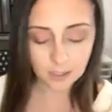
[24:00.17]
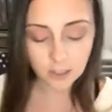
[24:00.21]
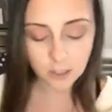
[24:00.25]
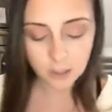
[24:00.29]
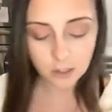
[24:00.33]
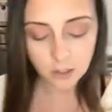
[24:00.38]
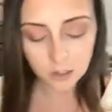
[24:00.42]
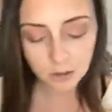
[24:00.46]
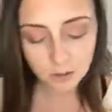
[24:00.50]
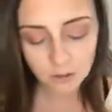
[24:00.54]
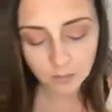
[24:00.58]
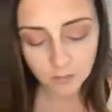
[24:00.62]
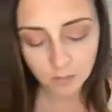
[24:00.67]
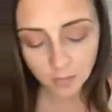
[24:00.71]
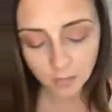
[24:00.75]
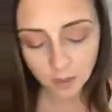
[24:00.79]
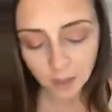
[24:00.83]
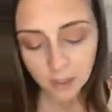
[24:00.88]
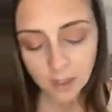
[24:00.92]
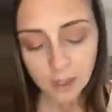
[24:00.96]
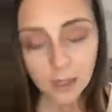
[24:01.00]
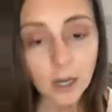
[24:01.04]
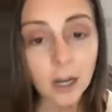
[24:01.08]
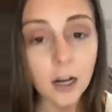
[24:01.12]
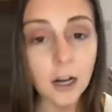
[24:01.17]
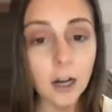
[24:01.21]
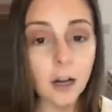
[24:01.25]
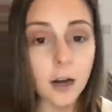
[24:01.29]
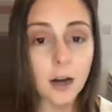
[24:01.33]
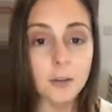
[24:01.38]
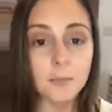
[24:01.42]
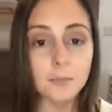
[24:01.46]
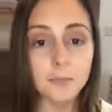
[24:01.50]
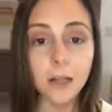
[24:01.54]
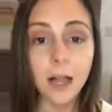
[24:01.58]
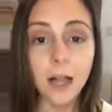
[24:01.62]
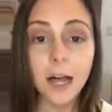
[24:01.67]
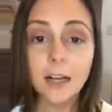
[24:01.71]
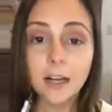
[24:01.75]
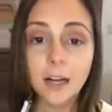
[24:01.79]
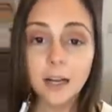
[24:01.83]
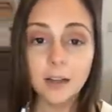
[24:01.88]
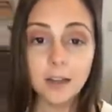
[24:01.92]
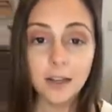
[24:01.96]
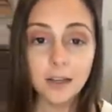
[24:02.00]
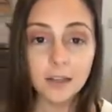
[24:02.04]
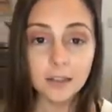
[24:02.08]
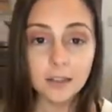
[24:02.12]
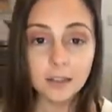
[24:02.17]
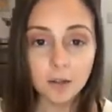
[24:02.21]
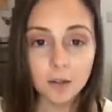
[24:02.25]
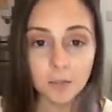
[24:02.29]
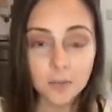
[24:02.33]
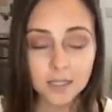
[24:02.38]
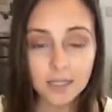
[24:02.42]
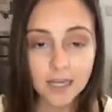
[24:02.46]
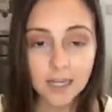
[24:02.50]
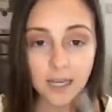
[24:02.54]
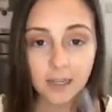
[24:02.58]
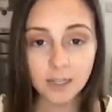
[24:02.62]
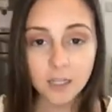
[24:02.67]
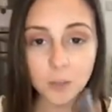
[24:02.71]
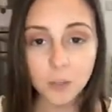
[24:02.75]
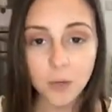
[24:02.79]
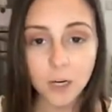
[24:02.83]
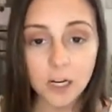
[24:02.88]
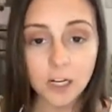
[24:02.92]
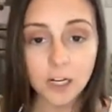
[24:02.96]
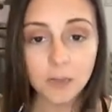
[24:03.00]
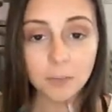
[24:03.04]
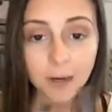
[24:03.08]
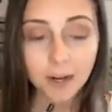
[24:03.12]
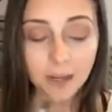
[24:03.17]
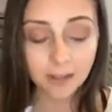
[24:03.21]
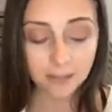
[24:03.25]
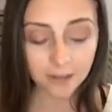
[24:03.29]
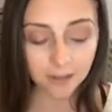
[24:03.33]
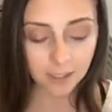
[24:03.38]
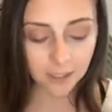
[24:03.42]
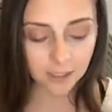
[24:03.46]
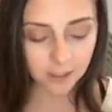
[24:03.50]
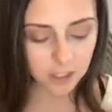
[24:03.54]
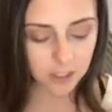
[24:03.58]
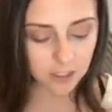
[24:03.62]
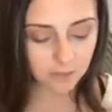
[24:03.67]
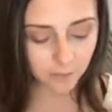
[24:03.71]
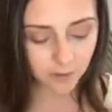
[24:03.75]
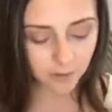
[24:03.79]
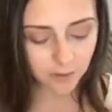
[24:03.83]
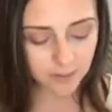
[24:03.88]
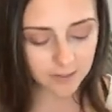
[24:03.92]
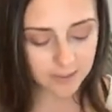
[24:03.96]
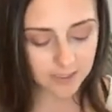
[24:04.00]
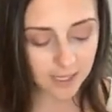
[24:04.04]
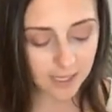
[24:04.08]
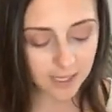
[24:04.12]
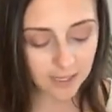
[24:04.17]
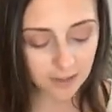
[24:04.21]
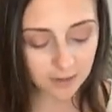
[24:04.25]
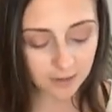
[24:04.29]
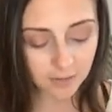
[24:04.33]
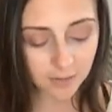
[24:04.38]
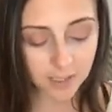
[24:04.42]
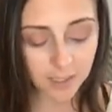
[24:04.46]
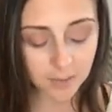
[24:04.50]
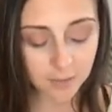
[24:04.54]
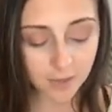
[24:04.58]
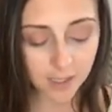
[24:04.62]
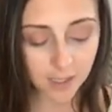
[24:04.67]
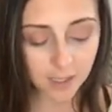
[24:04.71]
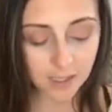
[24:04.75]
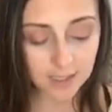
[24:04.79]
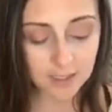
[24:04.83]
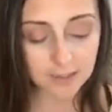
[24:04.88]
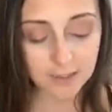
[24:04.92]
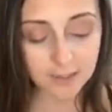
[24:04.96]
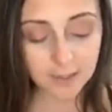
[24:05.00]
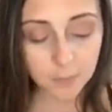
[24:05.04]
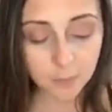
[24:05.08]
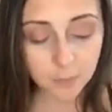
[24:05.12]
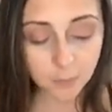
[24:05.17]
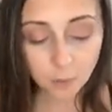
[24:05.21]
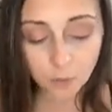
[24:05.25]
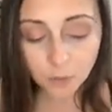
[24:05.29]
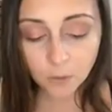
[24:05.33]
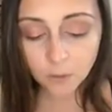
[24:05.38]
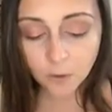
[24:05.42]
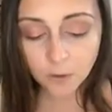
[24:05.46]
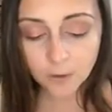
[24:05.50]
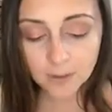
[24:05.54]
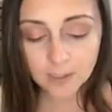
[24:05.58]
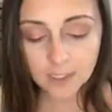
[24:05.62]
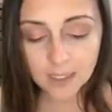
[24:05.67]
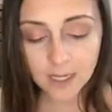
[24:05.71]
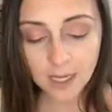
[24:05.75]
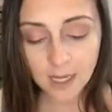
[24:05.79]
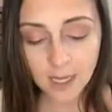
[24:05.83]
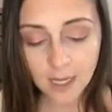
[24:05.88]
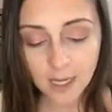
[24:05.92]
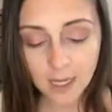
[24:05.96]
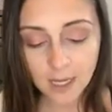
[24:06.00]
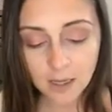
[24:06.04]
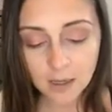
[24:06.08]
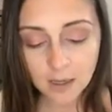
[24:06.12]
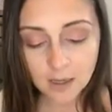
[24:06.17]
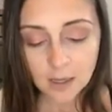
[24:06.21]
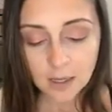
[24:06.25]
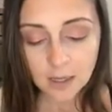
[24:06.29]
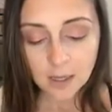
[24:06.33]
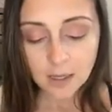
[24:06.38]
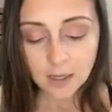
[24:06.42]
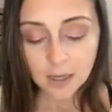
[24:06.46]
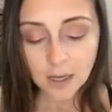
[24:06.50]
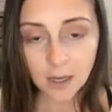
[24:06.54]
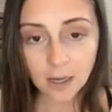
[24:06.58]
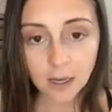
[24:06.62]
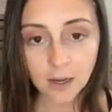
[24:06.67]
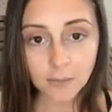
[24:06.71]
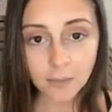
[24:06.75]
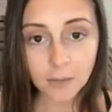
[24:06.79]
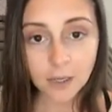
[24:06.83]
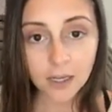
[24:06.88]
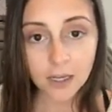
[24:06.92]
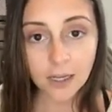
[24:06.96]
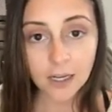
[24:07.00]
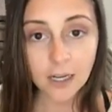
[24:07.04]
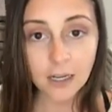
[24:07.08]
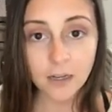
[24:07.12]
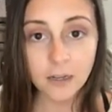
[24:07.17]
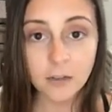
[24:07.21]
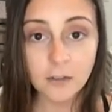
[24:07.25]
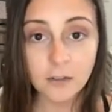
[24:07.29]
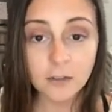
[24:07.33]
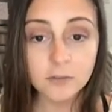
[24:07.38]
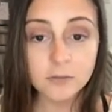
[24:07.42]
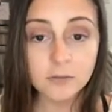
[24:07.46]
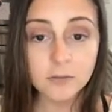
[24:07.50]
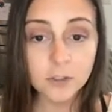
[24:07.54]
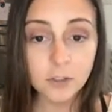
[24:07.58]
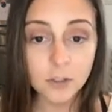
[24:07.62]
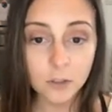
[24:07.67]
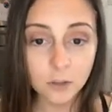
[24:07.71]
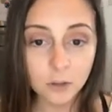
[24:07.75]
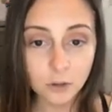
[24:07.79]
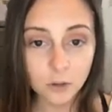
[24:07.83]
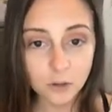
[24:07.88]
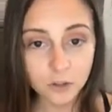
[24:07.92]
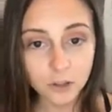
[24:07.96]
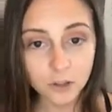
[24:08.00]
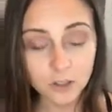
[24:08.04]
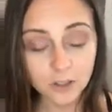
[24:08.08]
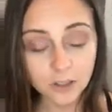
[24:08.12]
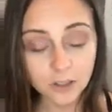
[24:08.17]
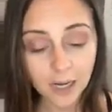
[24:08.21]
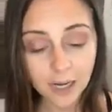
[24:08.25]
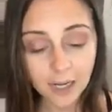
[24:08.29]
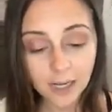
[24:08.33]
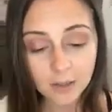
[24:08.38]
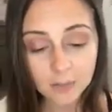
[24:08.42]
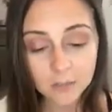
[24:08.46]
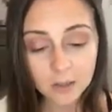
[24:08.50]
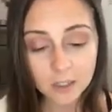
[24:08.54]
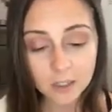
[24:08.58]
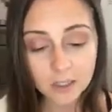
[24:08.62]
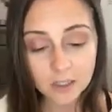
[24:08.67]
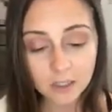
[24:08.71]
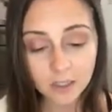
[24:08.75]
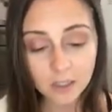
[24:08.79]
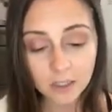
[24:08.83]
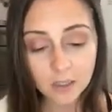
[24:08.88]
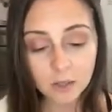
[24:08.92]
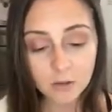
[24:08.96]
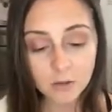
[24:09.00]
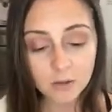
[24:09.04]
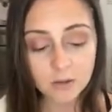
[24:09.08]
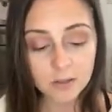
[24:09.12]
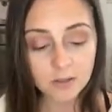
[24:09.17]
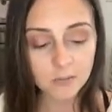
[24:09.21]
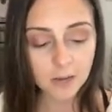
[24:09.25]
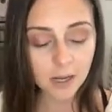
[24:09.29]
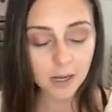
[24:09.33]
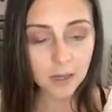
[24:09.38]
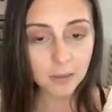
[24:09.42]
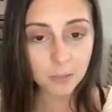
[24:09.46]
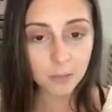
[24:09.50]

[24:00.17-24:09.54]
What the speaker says: to do black eyeliner or metallic brown, but I think just for the sake of keeping it simple for today and kind of neutral, I am just going to use my